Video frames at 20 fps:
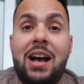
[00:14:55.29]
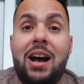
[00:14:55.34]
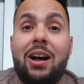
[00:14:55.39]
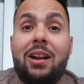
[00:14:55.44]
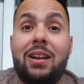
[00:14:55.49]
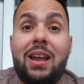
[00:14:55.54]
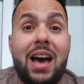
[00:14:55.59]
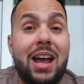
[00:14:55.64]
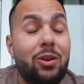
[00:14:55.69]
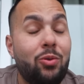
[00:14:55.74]
A
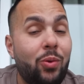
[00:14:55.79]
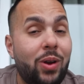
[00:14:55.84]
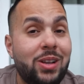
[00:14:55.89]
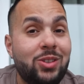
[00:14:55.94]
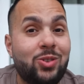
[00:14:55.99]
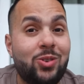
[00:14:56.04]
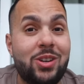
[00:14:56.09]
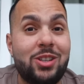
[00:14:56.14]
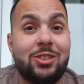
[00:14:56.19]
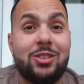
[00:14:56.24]
lot of
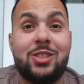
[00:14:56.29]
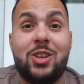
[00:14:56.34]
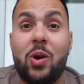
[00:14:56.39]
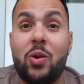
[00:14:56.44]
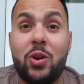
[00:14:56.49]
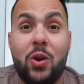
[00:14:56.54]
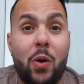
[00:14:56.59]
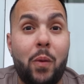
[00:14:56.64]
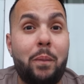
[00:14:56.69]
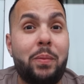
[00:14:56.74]
restaurants
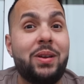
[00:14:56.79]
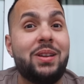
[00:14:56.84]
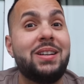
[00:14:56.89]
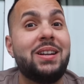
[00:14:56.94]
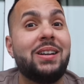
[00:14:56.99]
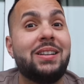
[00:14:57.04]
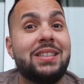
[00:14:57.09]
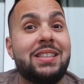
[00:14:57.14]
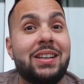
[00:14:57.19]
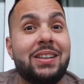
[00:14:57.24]
don't open
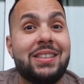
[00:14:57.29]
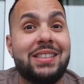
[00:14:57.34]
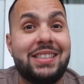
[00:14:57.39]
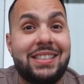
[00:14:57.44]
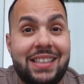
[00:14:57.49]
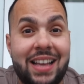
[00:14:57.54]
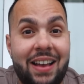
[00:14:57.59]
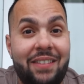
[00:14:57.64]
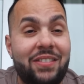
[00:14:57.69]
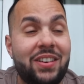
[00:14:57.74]
until
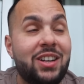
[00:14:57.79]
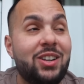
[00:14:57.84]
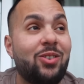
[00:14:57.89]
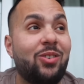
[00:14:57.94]
7